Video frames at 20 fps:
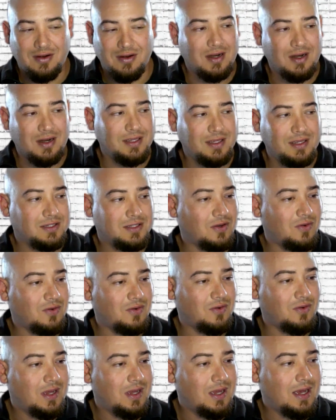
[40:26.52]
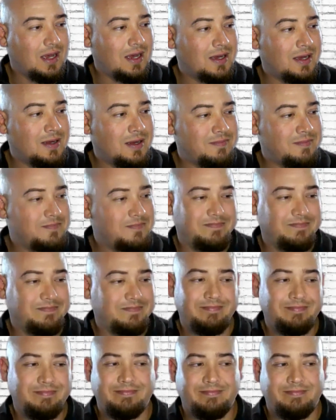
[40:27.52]
All right. So
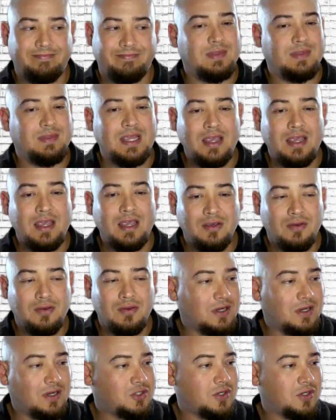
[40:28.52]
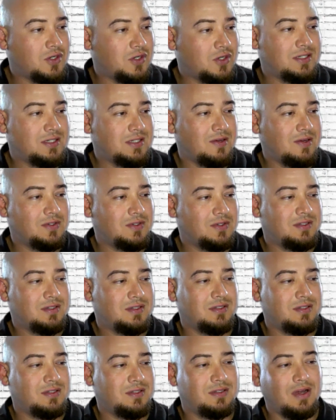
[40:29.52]
thank you, Andreas. That
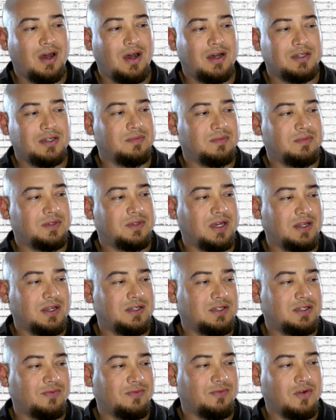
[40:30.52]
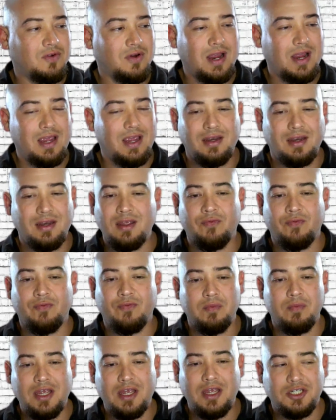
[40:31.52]
was awesome. Tons of great
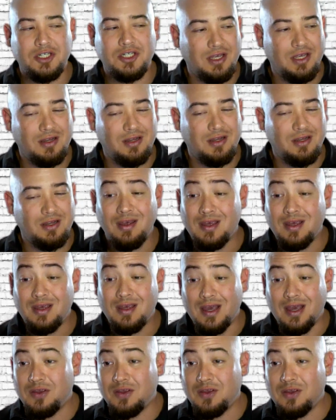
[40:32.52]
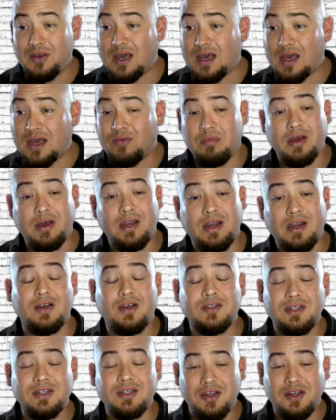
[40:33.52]
information. I know you got everybody
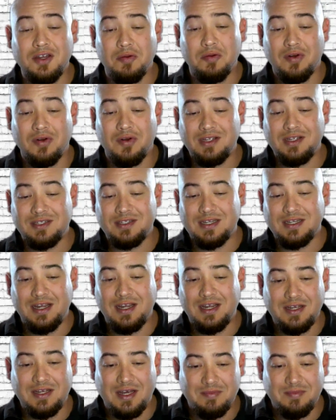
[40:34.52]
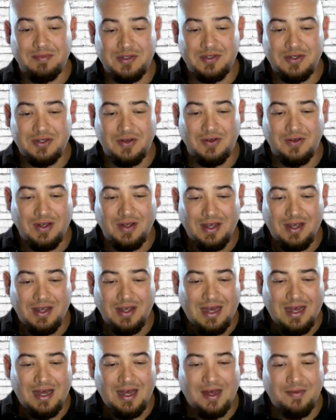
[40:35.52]
else in here pretty psyched up. So
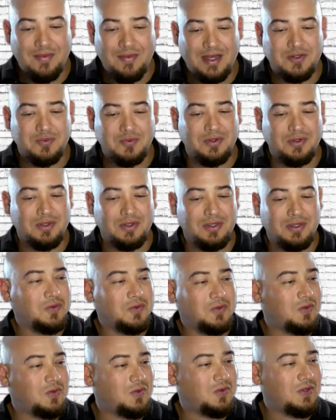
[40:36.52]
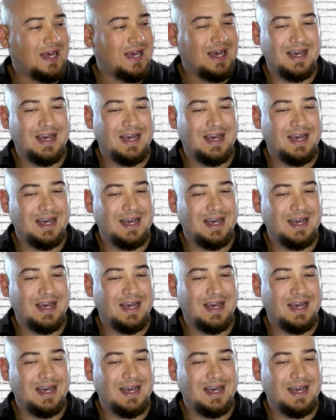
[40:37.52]
that's really cool.